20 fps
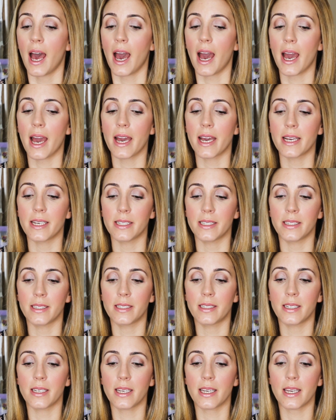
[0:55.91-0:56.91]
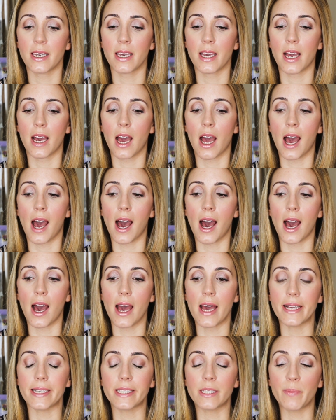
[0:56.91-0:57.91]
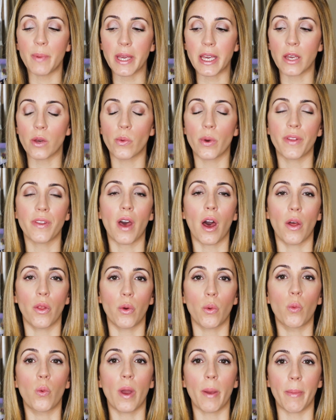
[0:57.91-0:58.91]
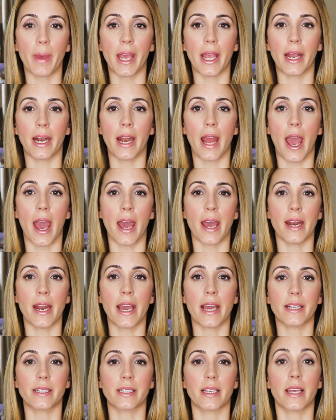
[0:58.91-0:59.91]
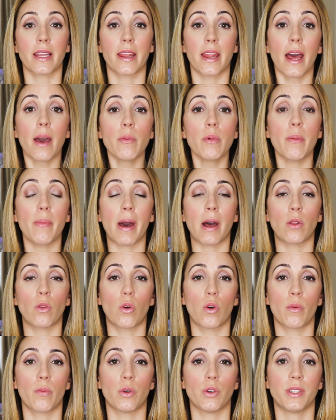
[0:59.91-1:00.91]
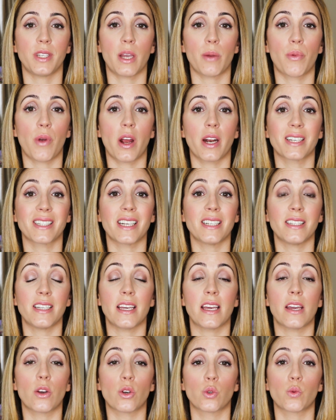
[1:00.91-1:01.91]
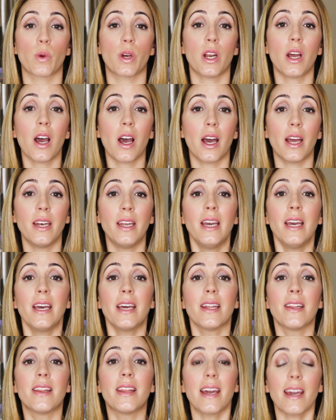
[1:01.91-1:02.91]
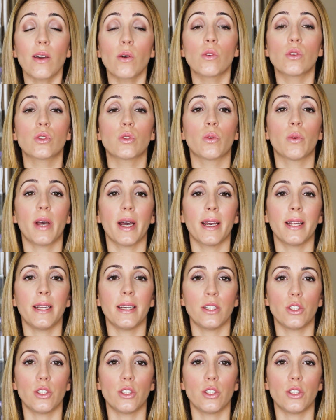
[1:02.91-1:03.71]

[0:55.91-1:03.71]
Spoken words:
And speaking with other women and asking them about Laura Mercier products as the years went on, they also had